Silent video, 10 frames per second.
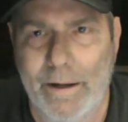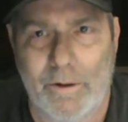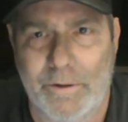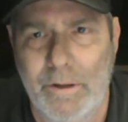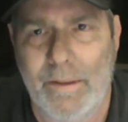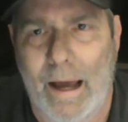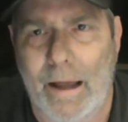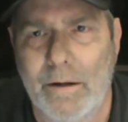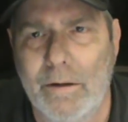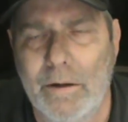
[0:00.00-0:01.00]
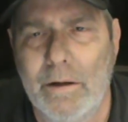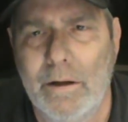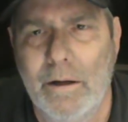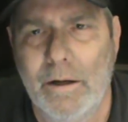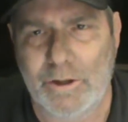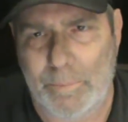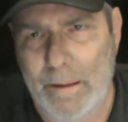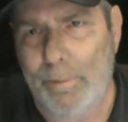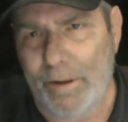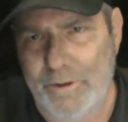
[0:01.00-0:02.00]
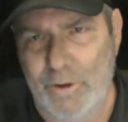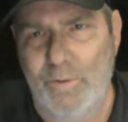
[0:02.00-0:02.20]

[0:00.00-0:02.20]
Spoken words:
guarantee that. Because the people that do